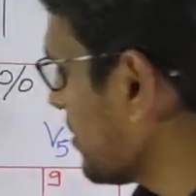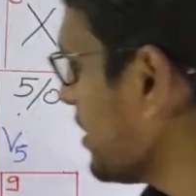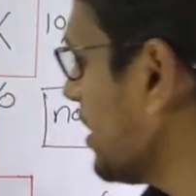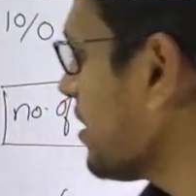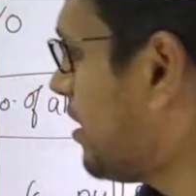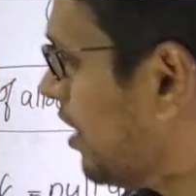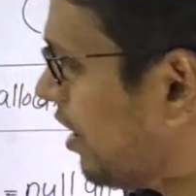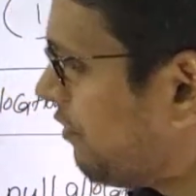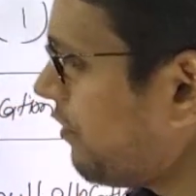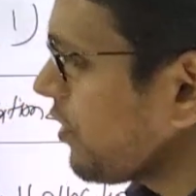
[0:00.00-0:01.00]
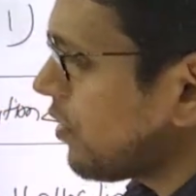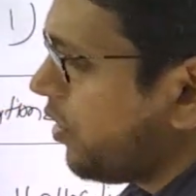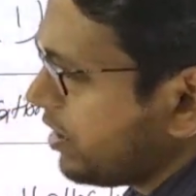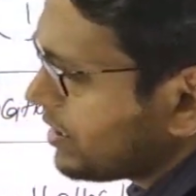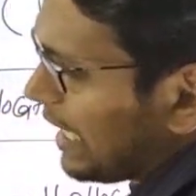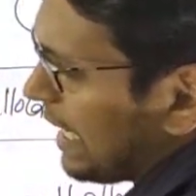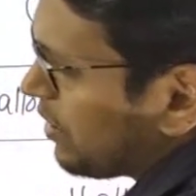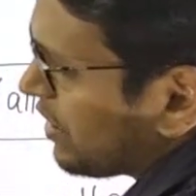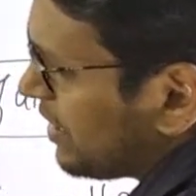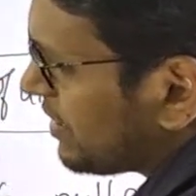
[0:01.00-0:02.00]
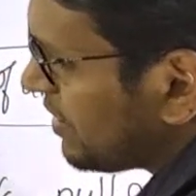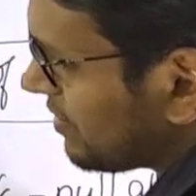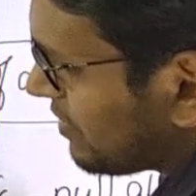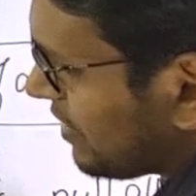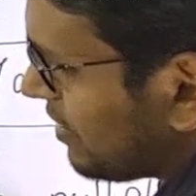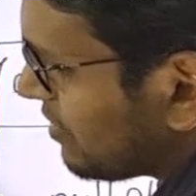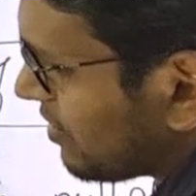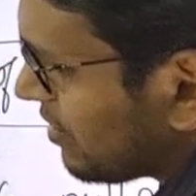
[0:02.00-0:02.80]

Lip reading: here for all the allocated cells,